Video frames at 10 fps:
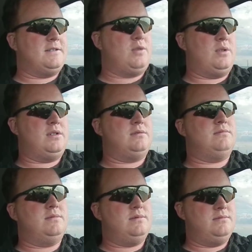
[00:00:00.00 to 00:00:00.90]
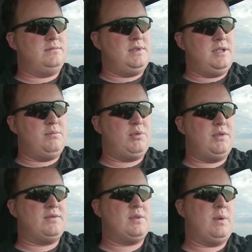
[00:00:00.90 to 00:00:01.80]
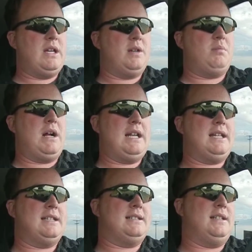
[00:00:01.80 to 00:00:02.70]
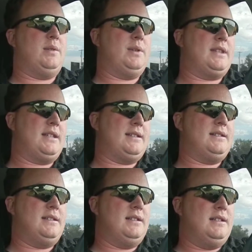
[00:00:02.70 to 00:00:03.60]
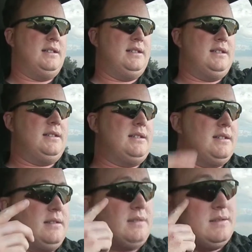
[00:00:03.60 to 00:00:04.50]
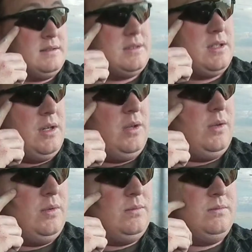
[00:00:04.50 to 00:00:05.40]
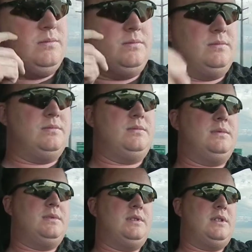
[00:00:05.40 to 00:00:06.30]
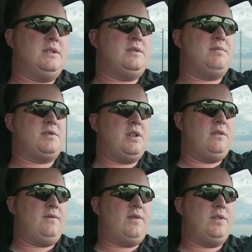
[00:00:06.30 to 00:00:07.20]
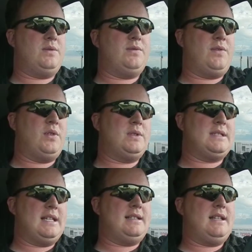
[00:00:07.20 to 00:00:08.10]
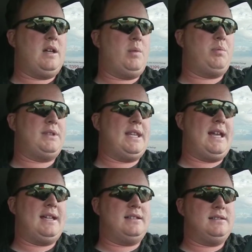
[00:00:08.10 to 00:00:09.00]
or improves the way your body can deal with it. So there's certain foods that help with that,